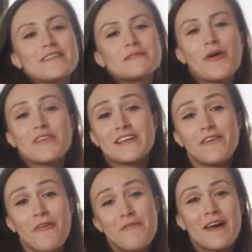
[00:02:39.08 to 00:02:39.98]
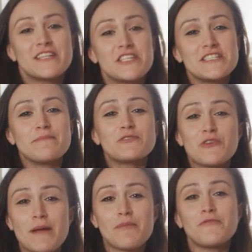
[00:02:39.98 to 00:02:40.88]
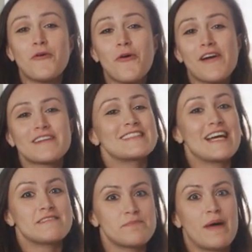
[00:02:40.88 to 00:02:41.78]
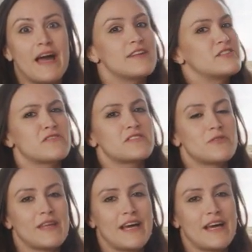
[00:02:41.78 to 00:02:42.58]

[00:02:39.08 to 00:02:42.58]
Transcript: as part like of a veggie dip tray before. That was bad. Don't do